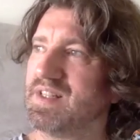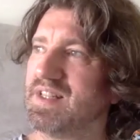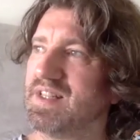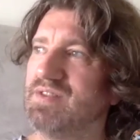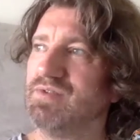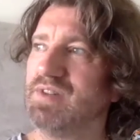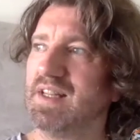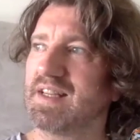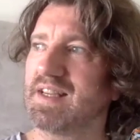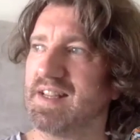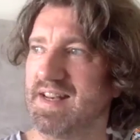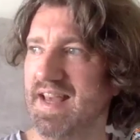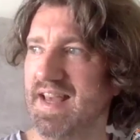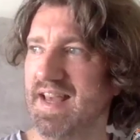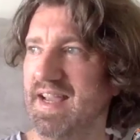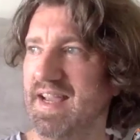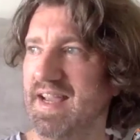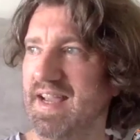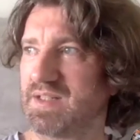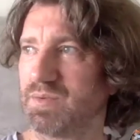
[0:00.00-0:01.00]
didn't really
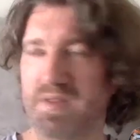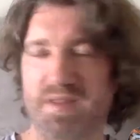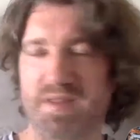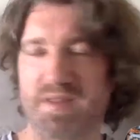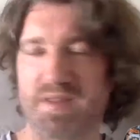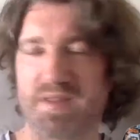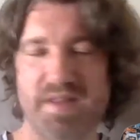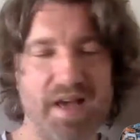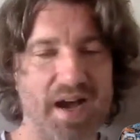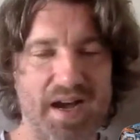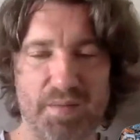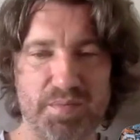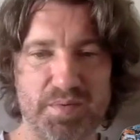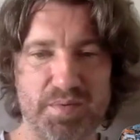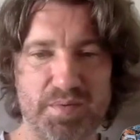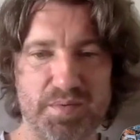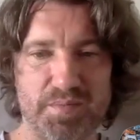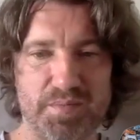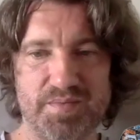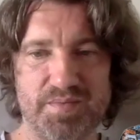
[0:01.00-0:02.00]
connect with that
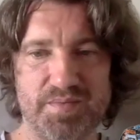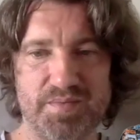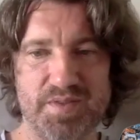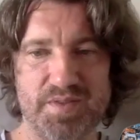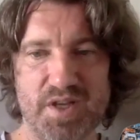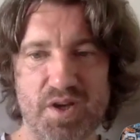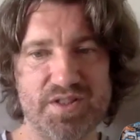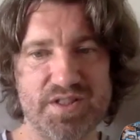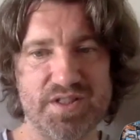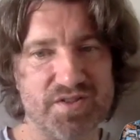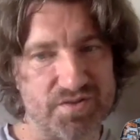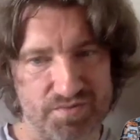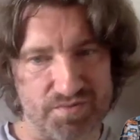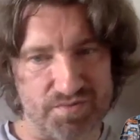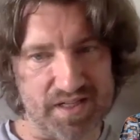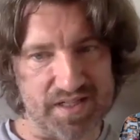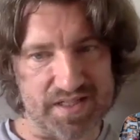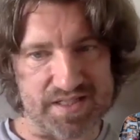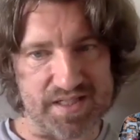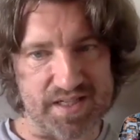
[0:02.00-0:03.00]
album. The
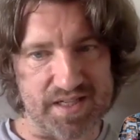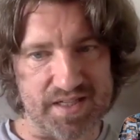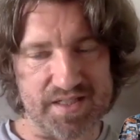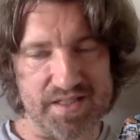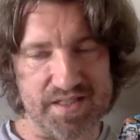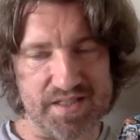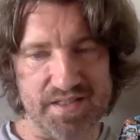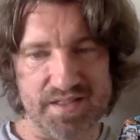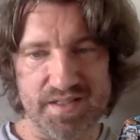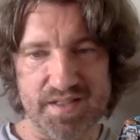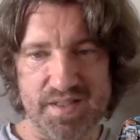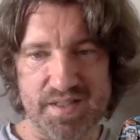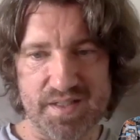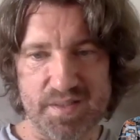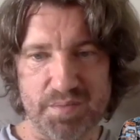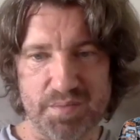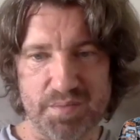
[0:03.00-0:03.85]
audience really did.